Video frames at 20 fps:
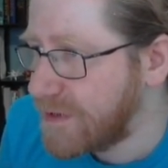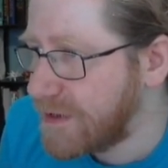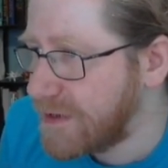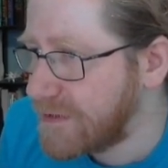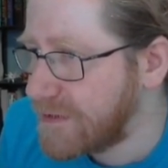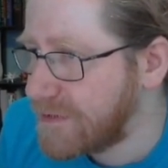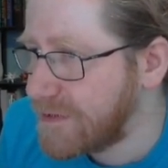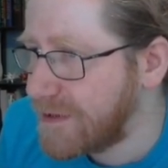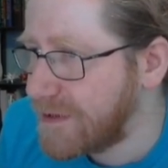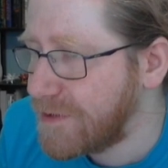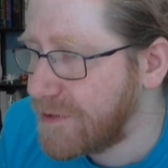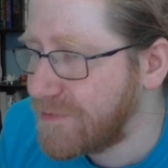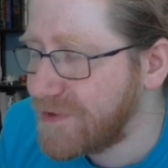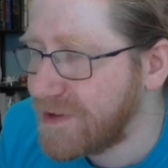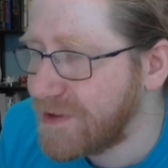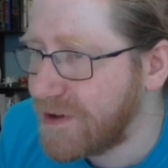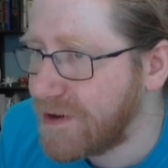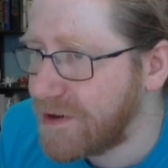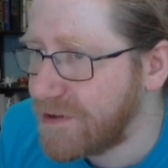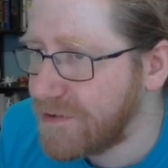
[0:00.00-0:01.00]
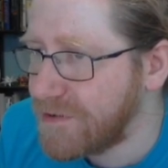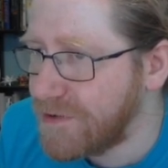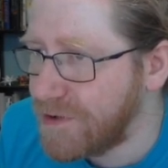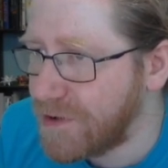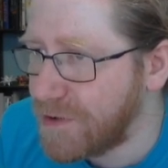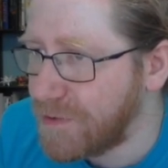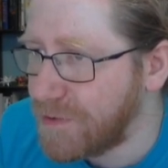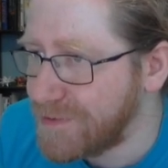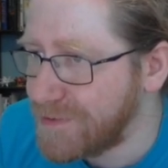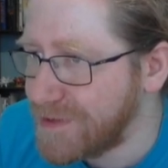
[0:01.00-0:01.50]
and we are
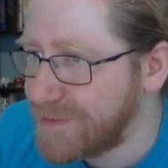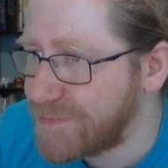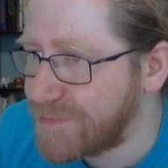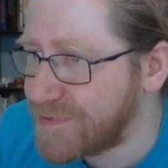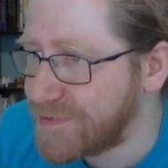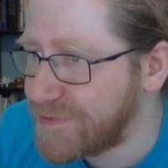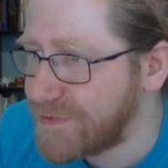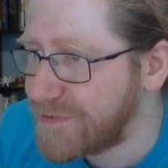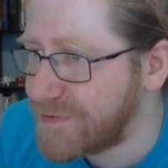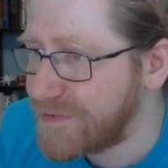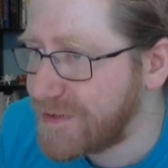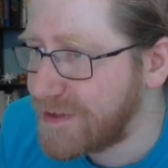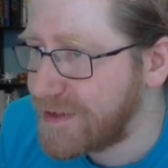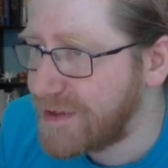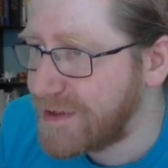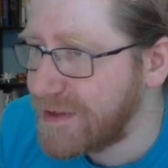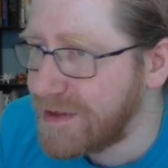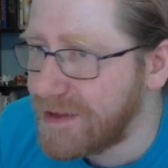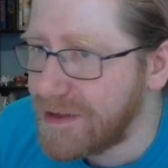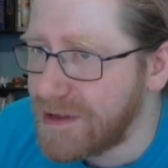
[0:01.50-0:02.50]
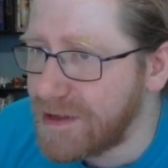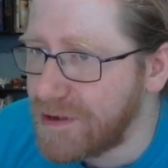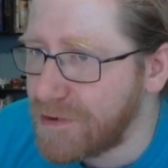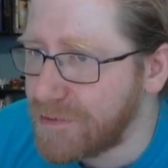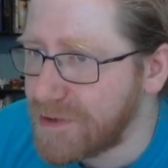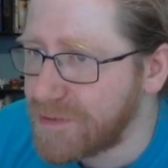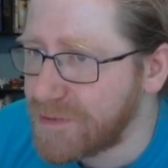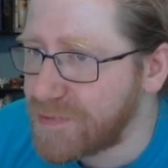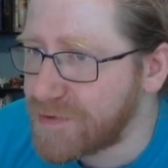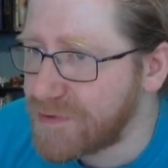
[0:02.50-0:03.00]
only producing
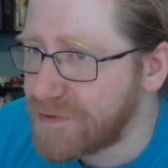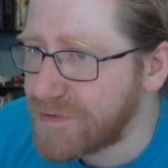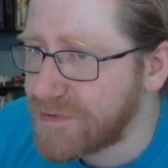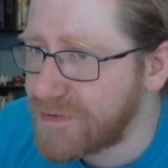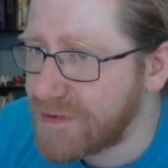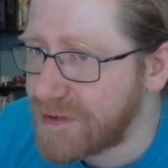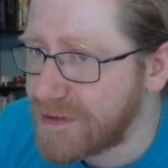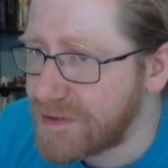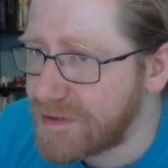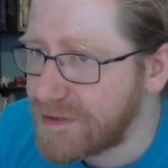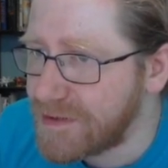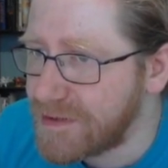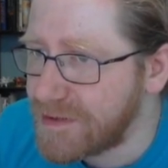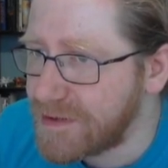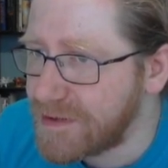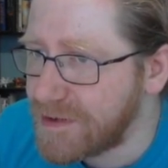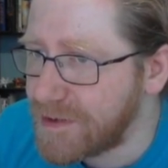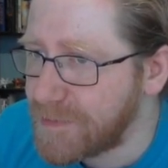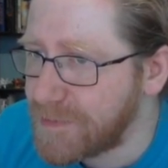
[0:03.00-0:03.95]
the